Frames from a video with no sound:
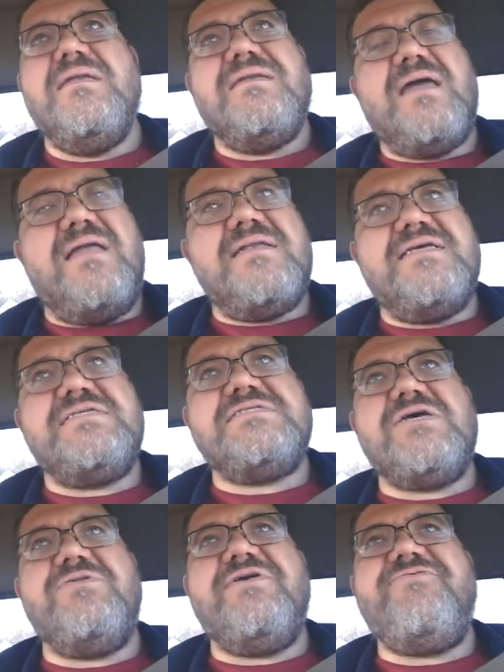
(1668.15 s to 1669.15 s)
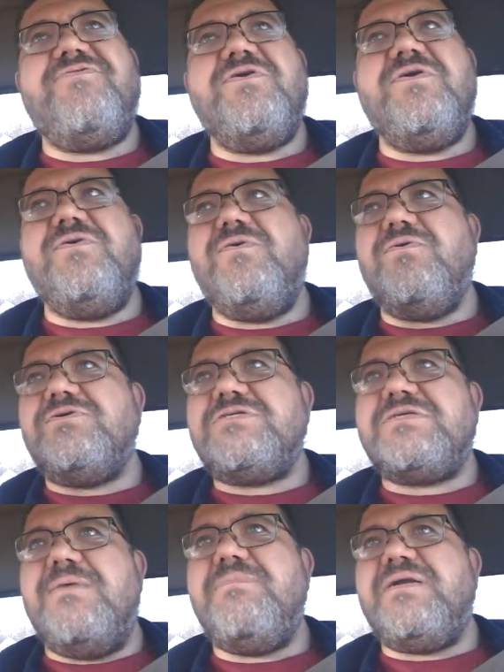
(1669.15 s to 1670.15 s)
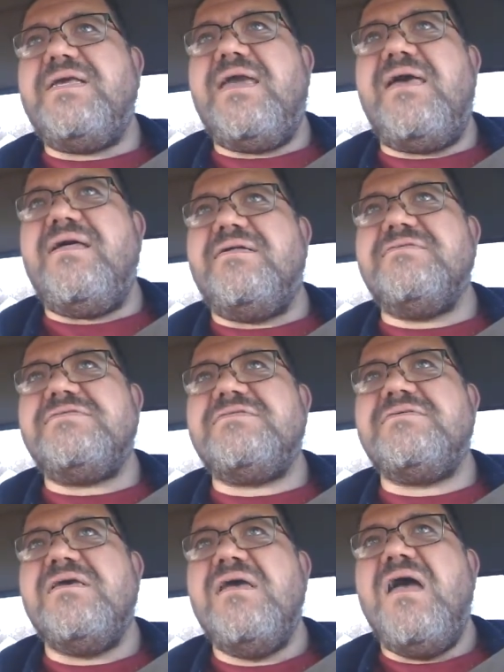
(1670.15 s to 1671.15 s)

not necessarily for you or somebody else.